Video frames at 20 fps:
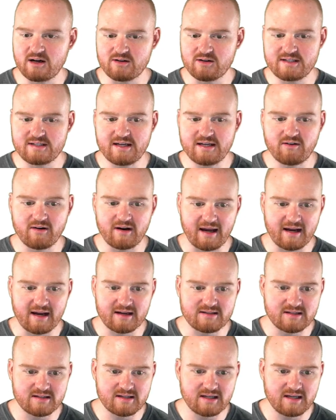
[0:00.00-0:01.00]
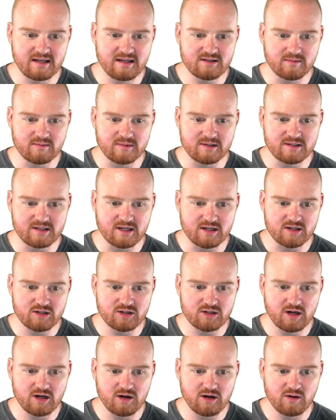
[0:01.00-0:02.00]
our secret access key. So I'm going to say
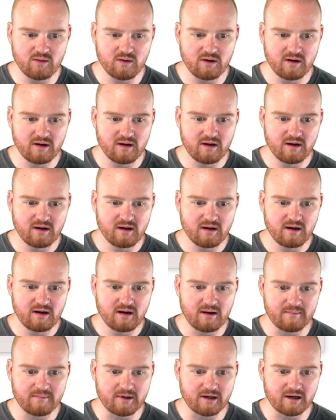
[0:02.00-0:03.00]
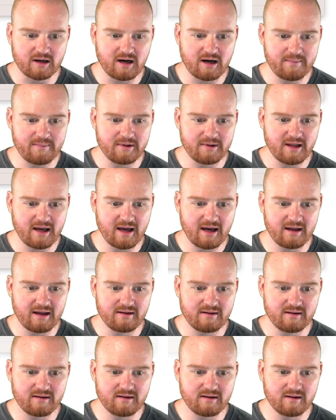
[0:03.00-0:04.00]
show, I'm going to copy that.
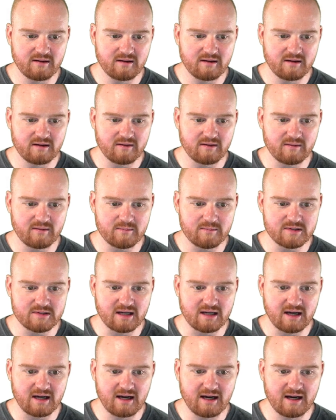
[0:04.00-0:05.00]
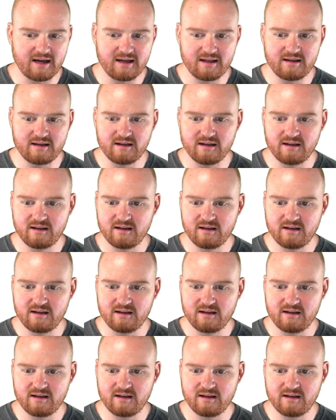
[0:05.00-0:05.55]
I'm going to say hide